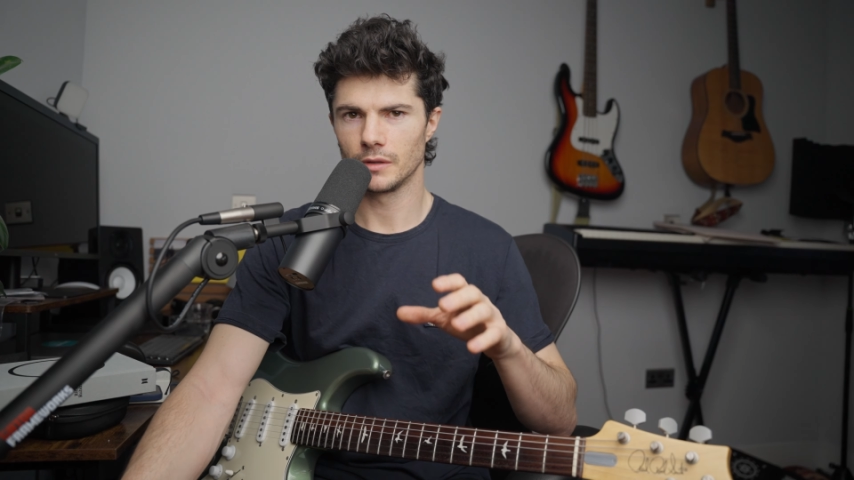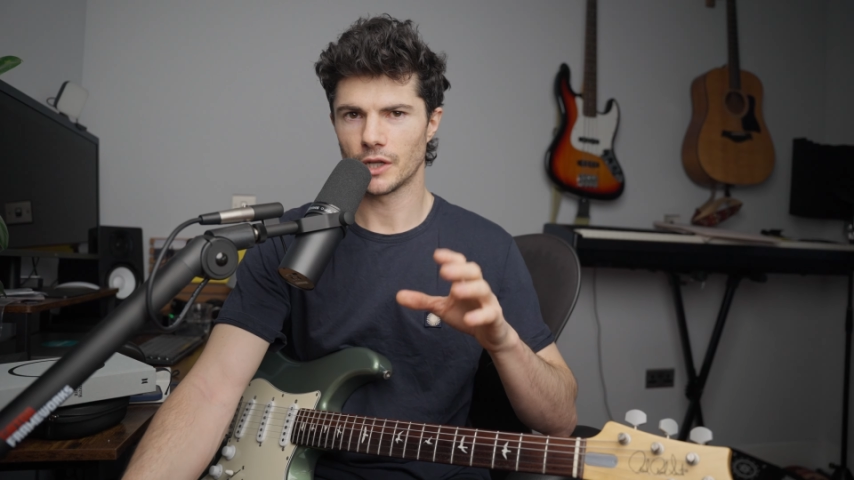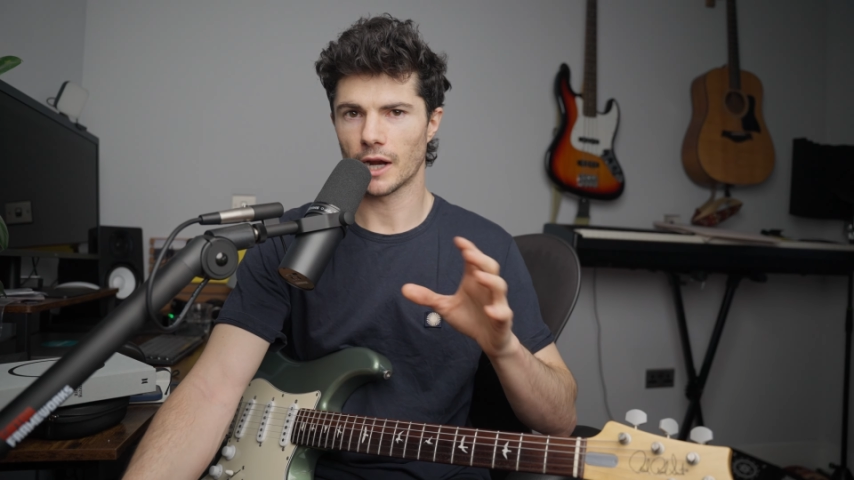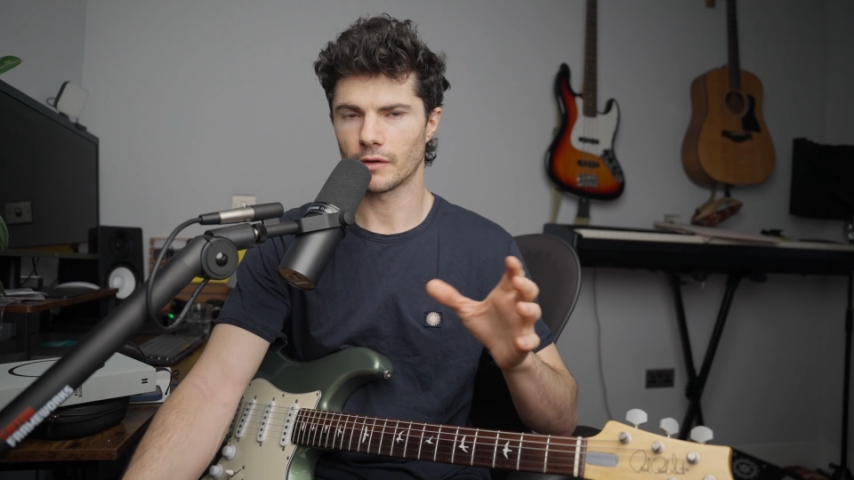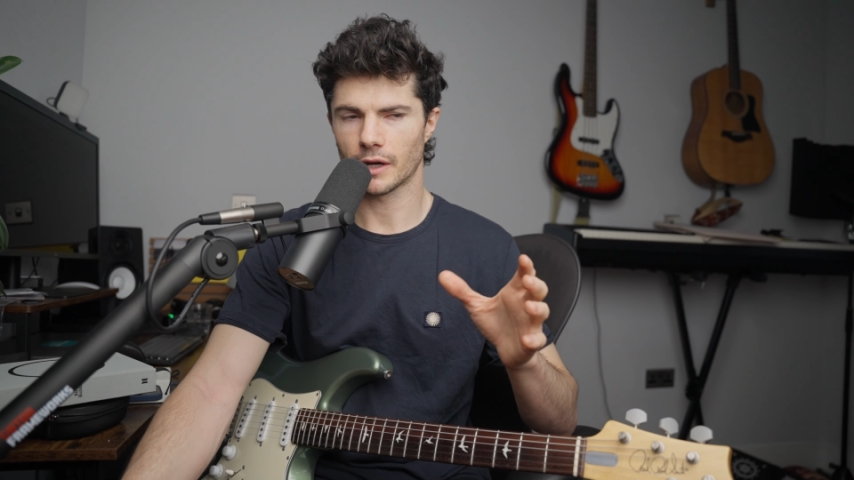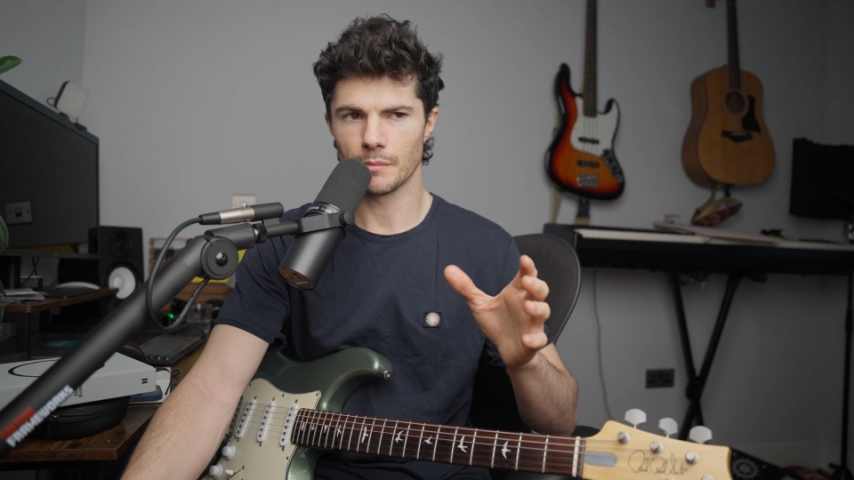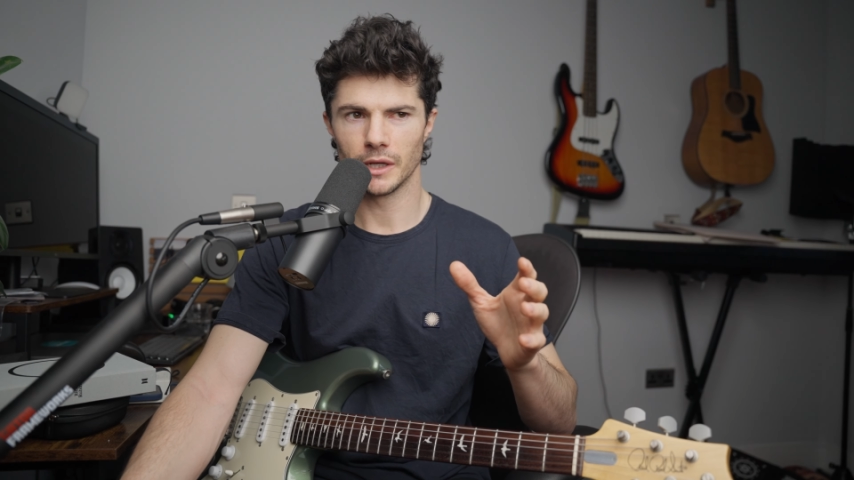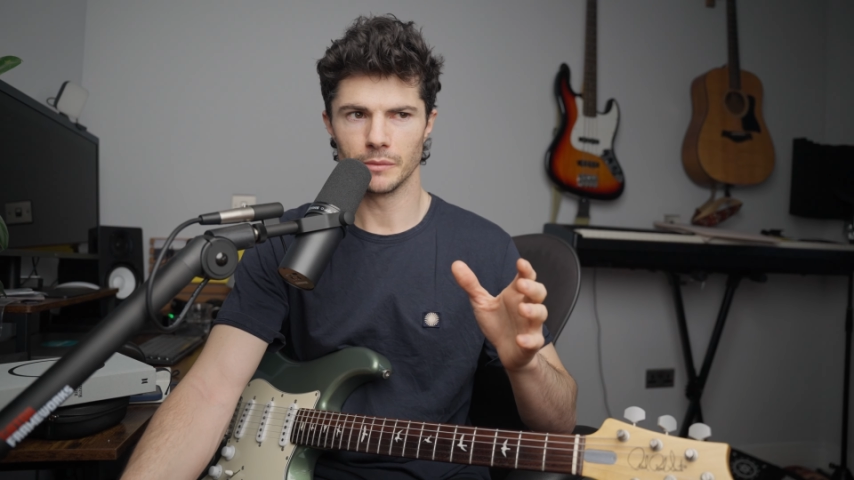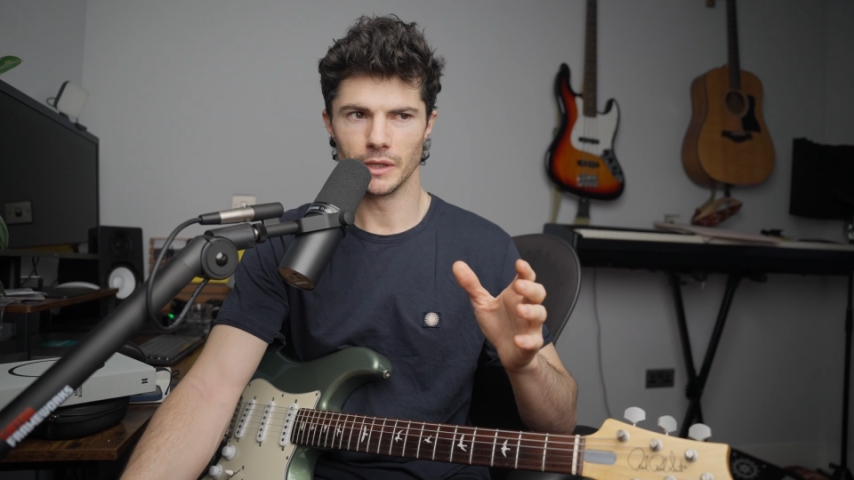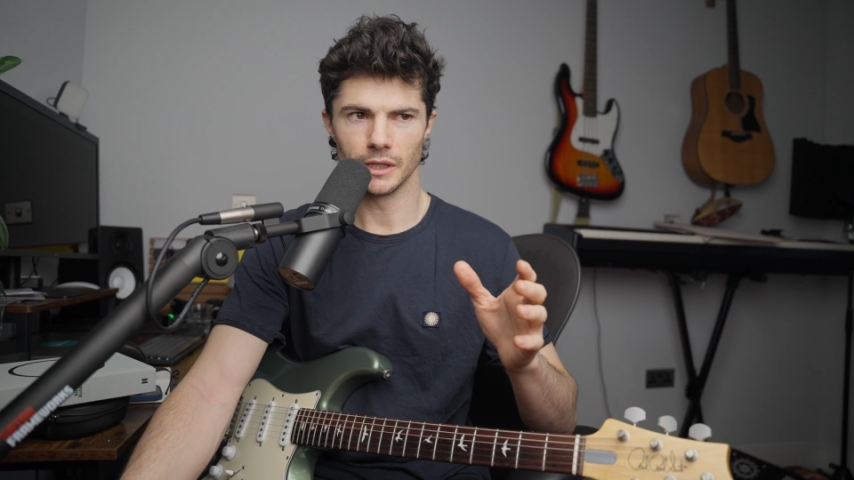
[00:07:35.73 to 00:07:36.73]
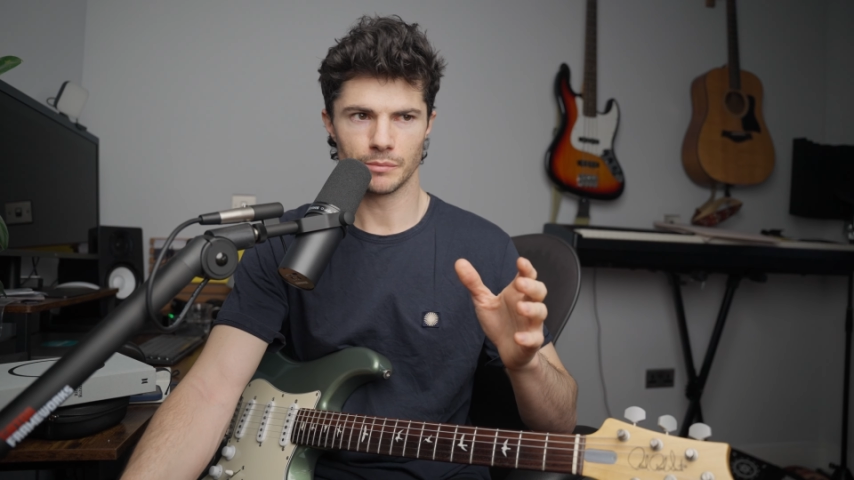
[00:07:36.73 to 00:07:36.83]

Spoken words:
Jack recommended me this